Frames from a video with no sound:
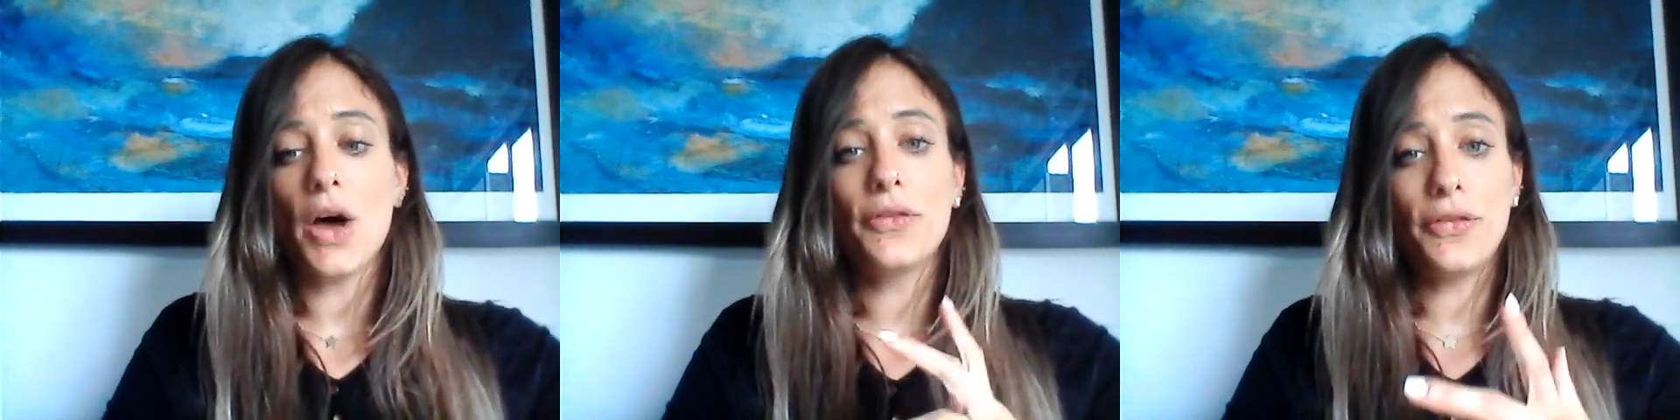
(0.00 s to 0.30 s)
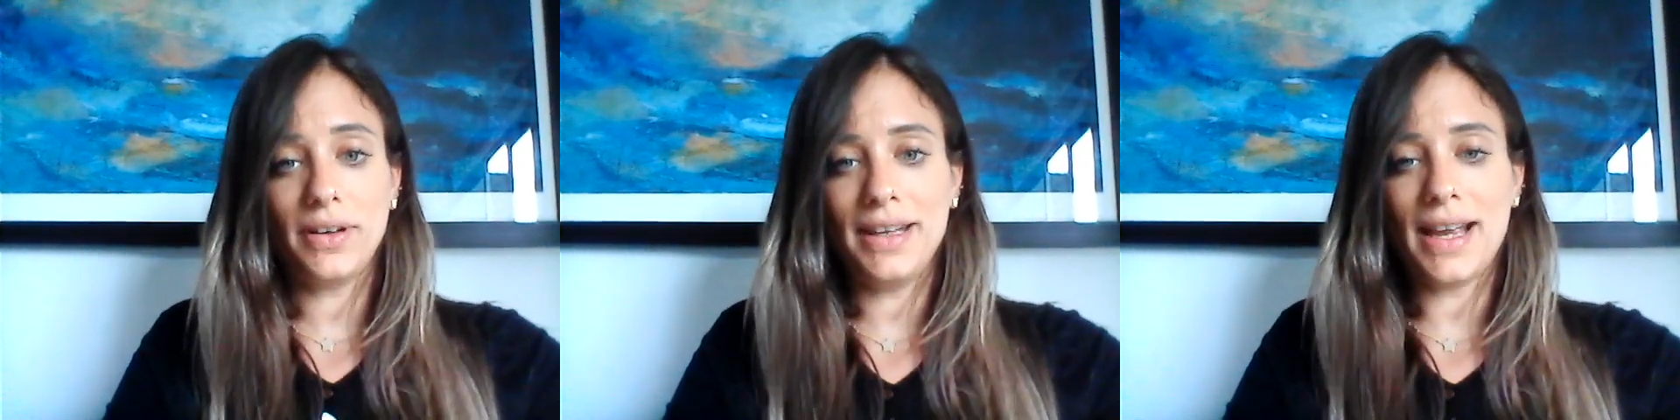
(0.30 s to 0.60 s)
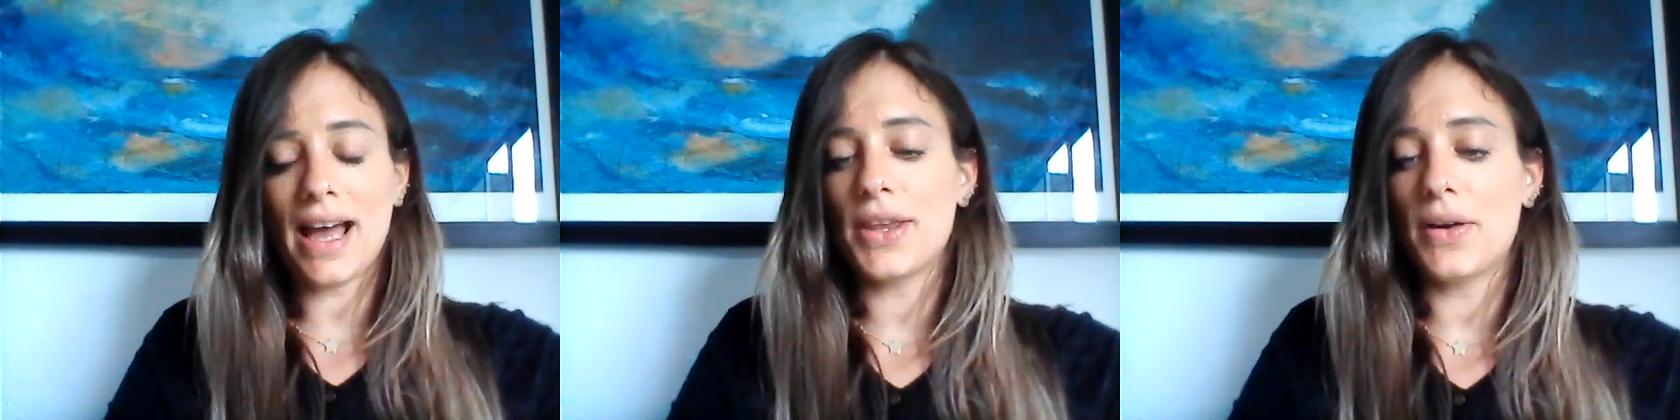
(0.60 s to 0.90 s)
For
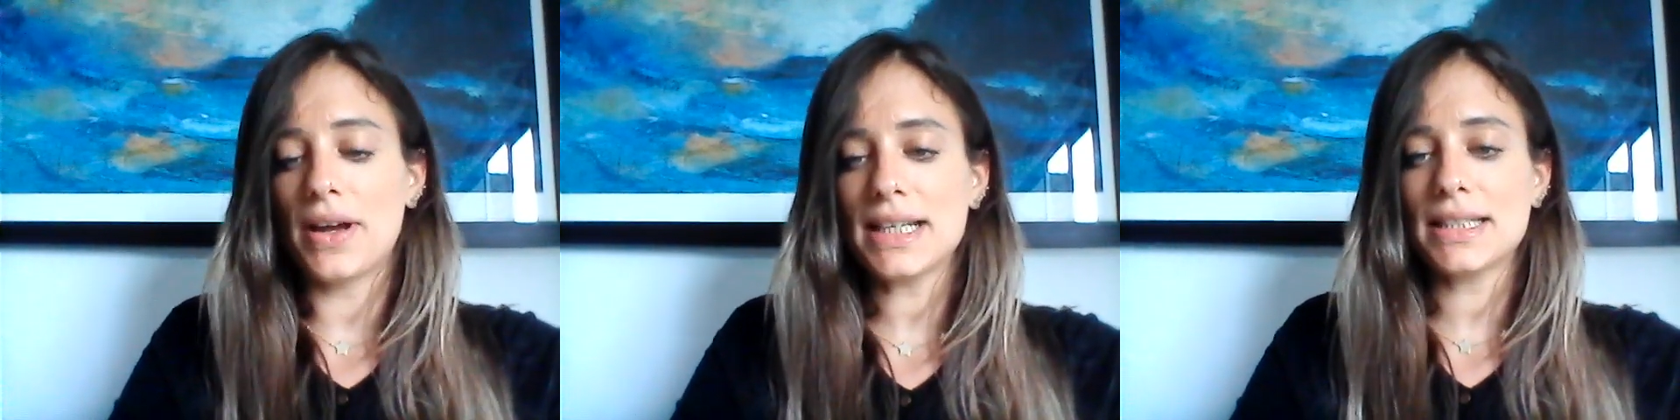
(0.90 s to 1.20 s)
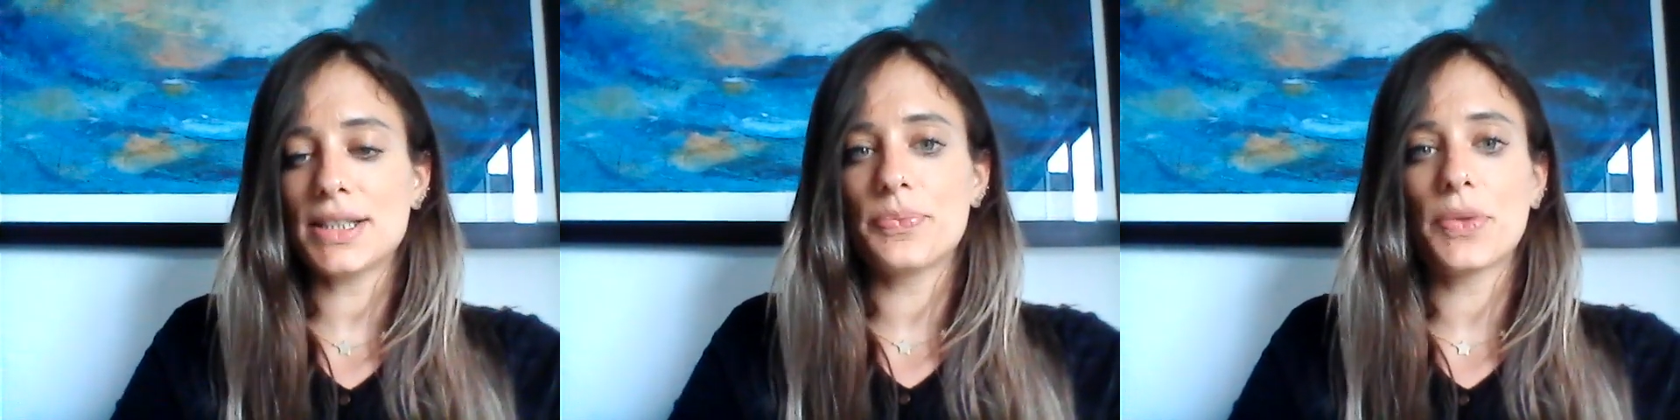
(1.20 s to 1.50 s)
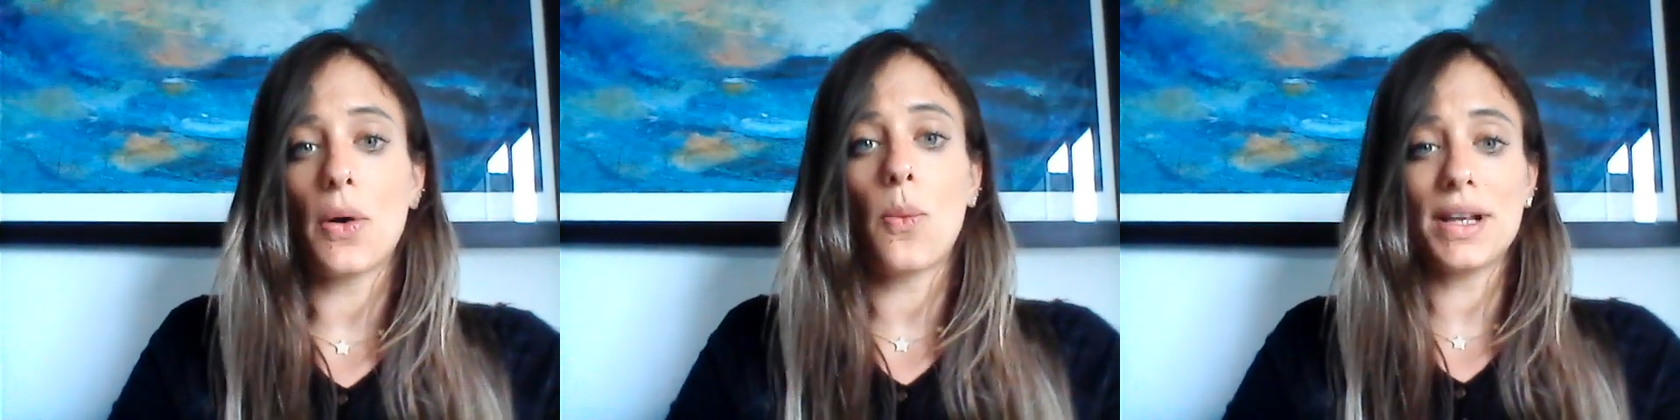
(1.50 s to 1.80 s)
the iOS,
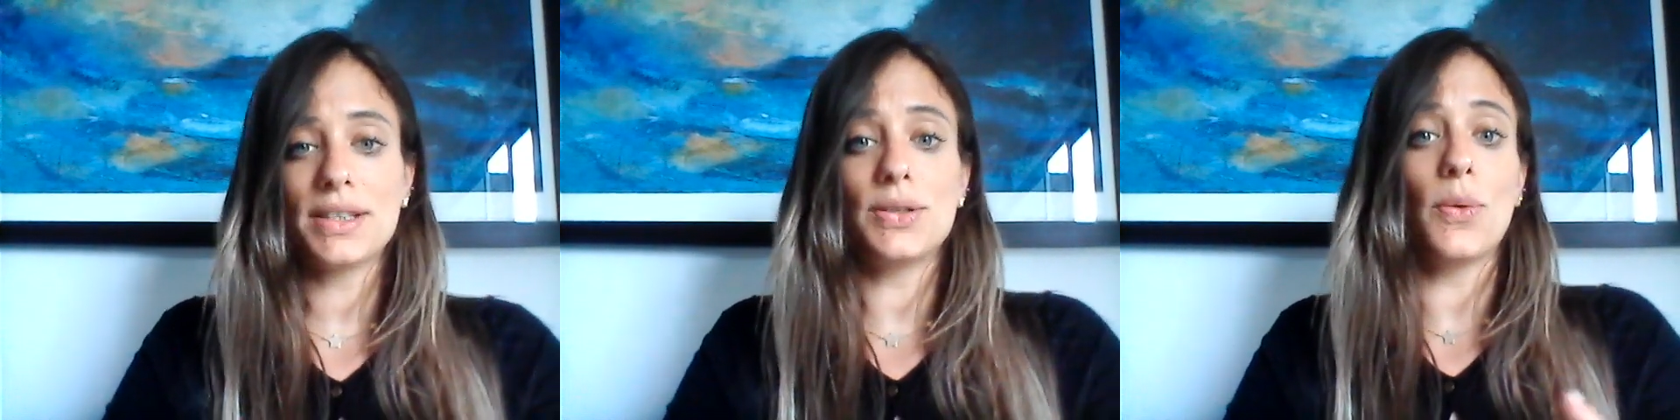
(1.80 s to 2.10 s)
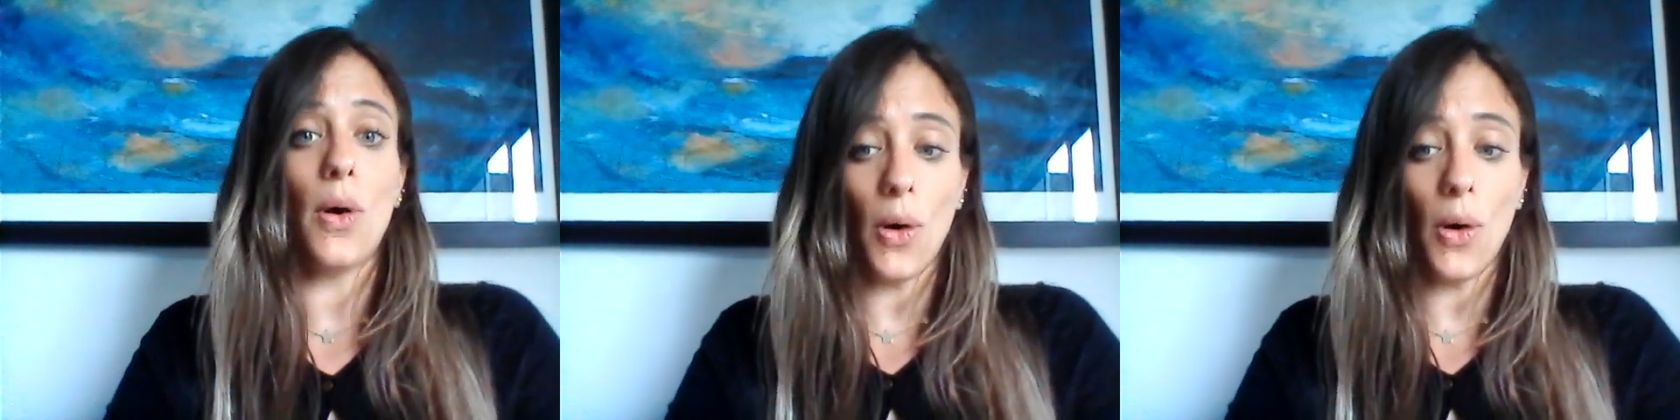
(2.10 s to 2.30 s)
once you